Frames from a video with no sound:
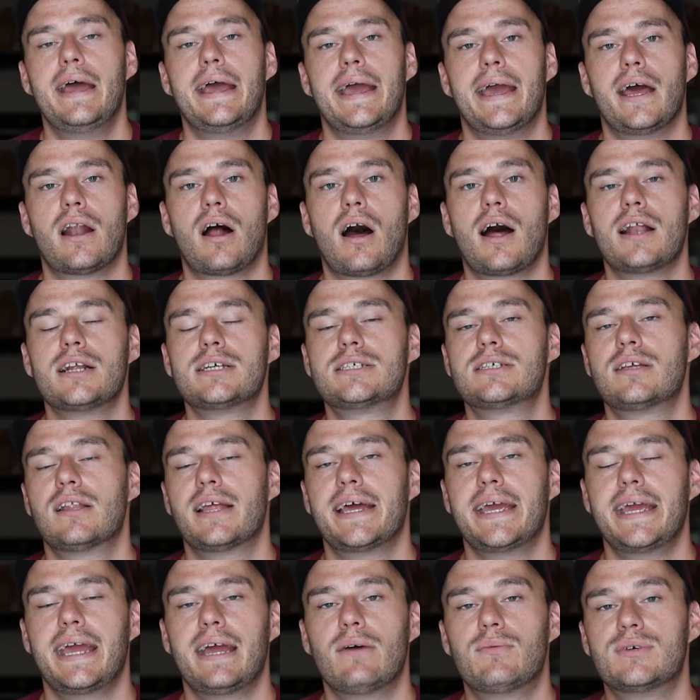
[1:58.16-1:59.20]
And
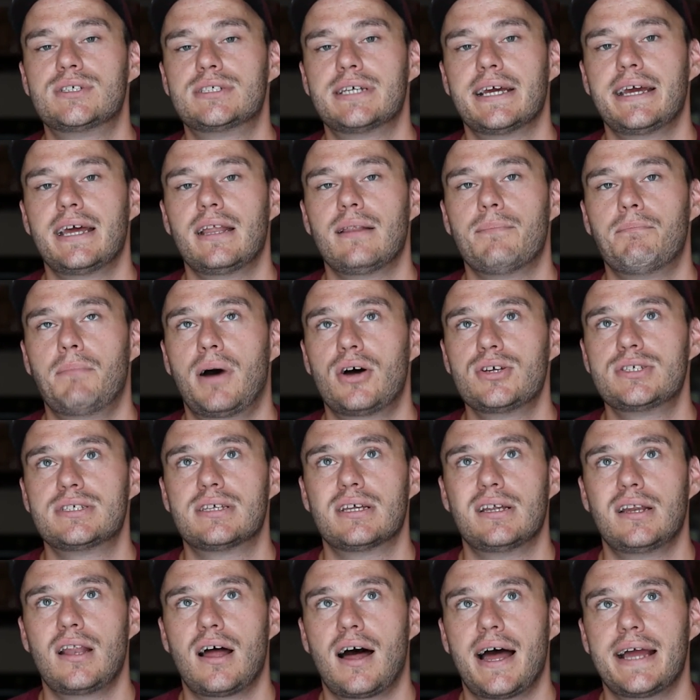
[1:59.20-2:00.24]
honestly, it was in most
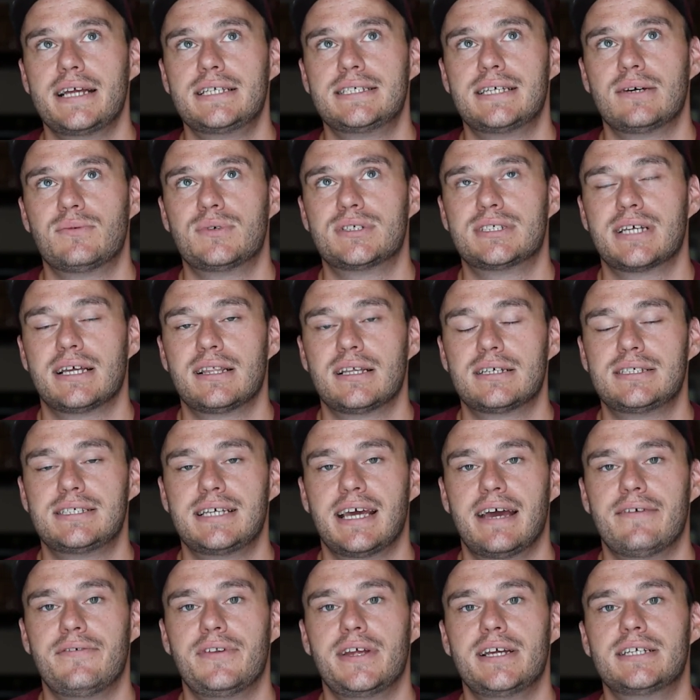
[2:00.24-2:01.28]
of the nights, it was in the
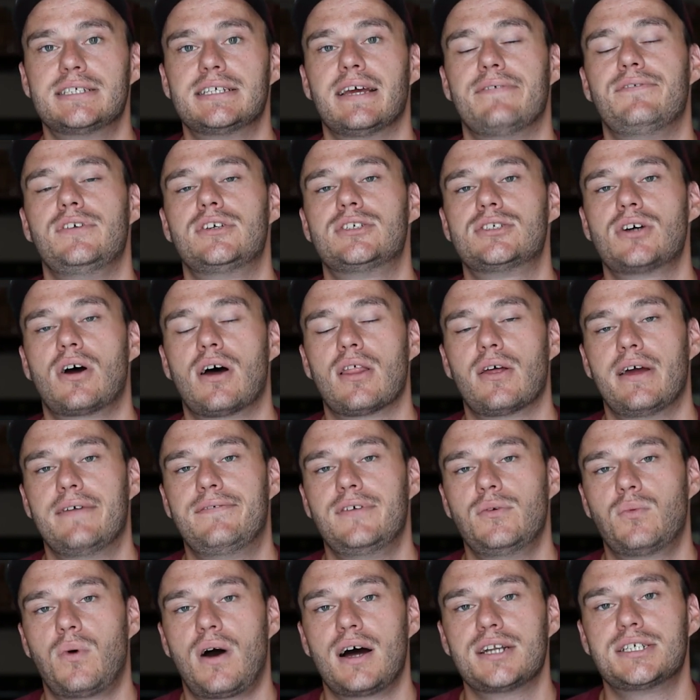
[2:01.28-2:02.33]
70s. If
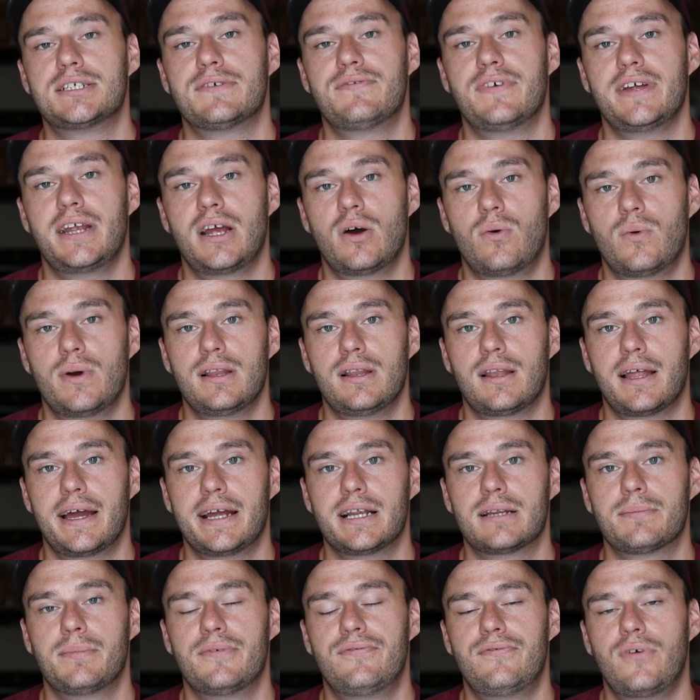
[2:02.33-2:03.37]
you watched the video
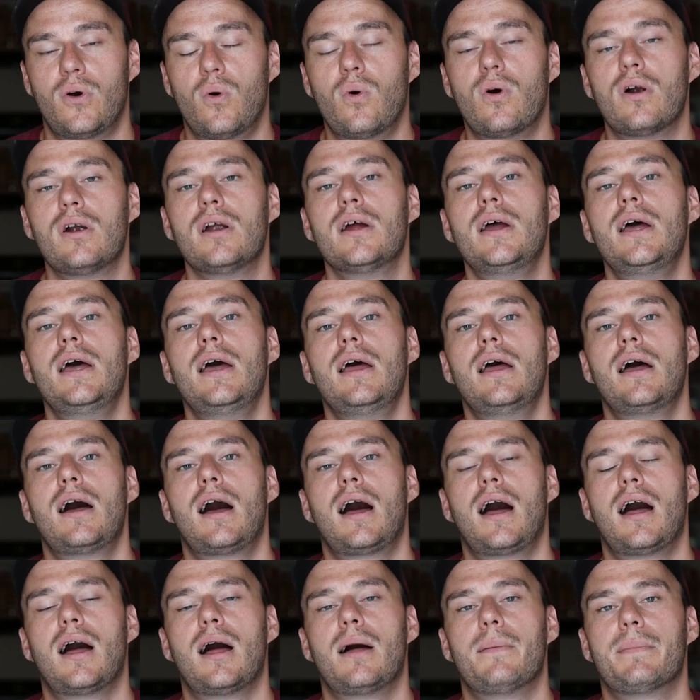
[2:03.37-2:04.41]
linked before,
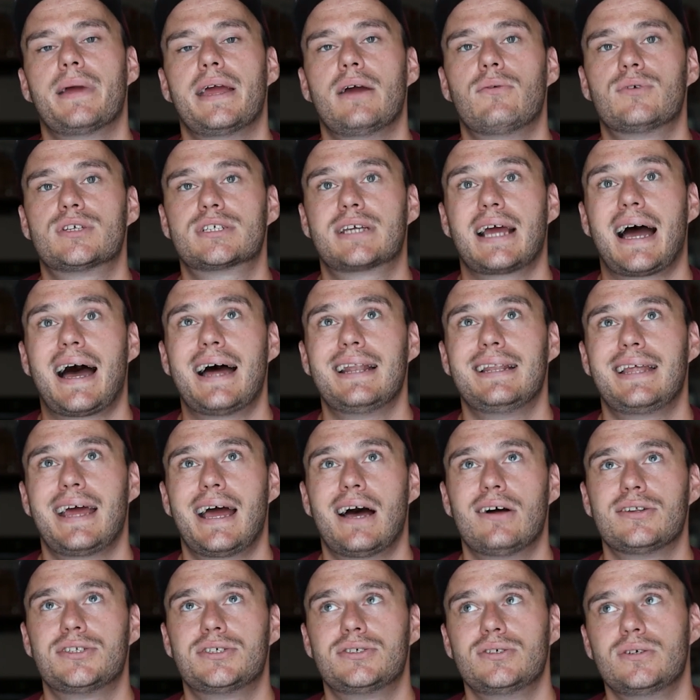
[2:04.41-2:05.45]
it was got
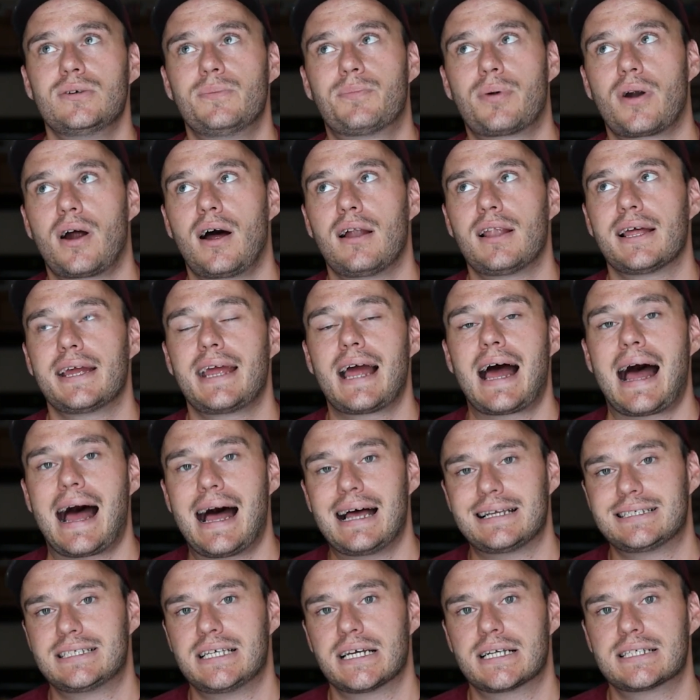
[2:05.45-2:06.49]
down to probably high
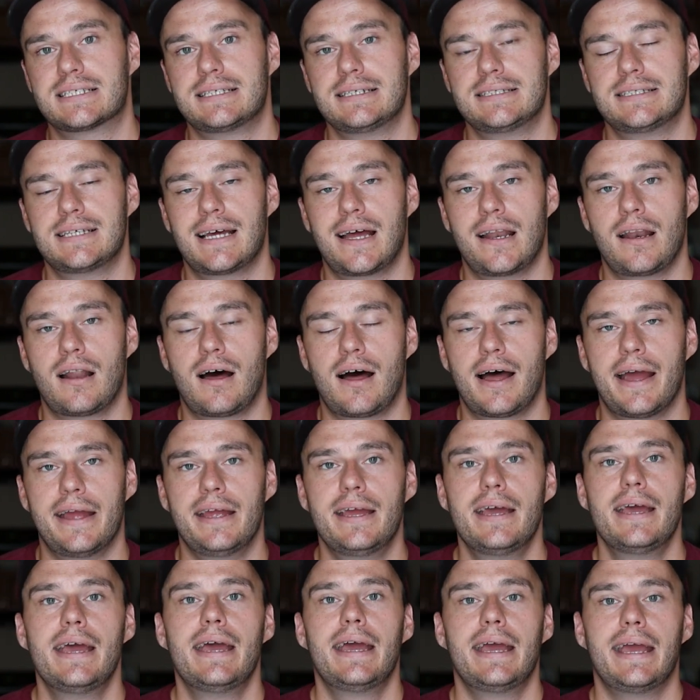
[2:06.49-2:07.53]
60s at night,
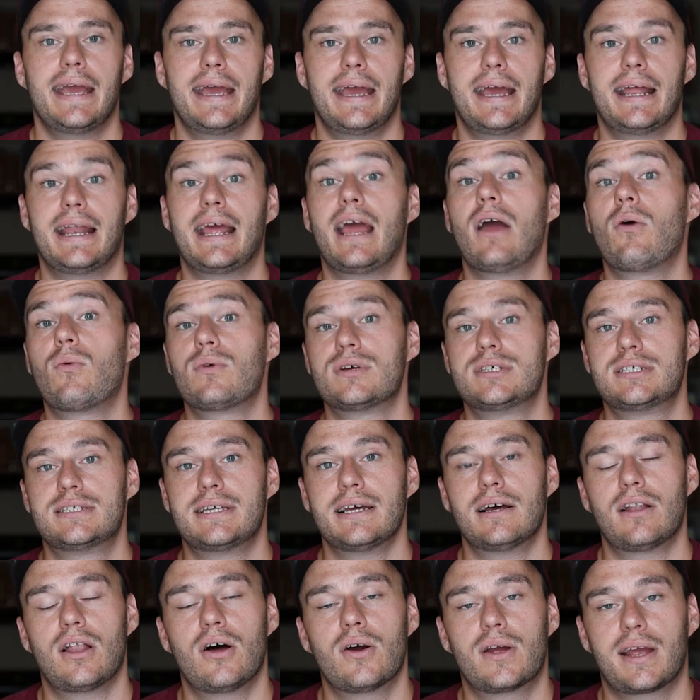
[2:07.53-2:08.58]
and it was
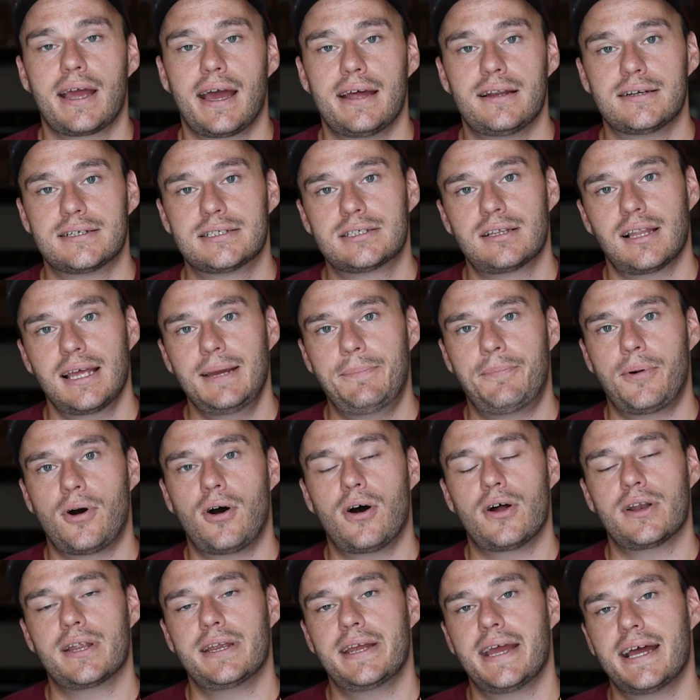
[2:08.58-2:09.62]
still okay to sleep
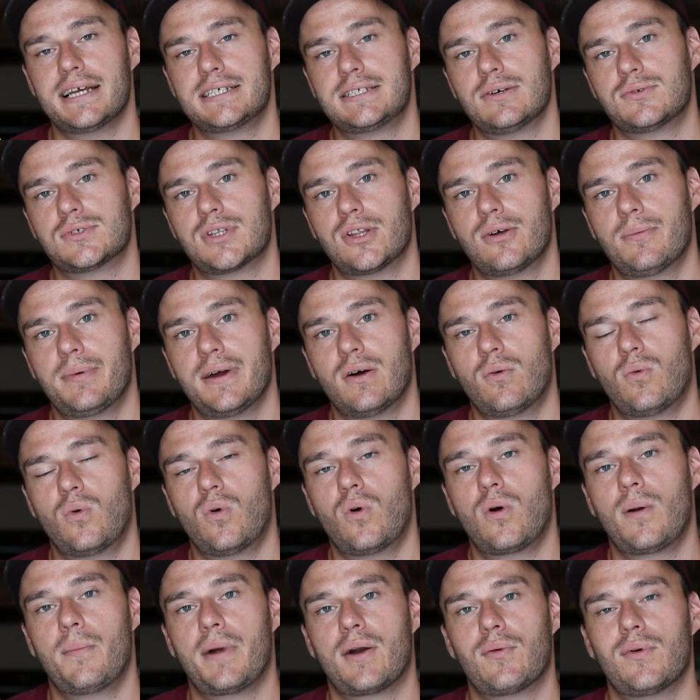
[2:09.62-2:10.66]
on. Yes, it was a little bit warm.